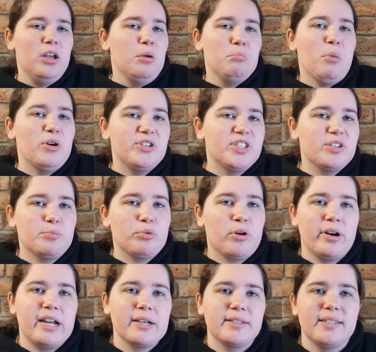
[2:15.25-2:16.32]
most
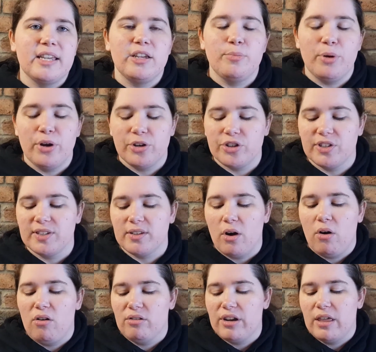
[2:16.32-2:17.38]
products that you purchase
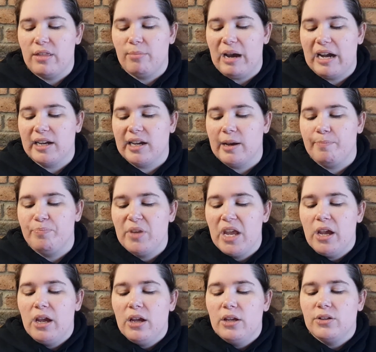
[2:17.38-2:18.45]
on the market.
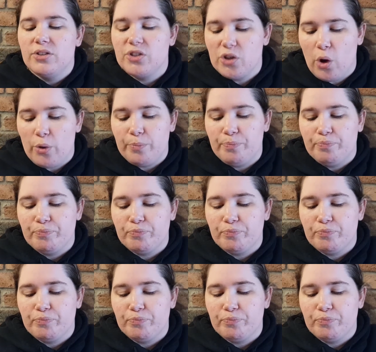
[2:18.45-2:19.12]
So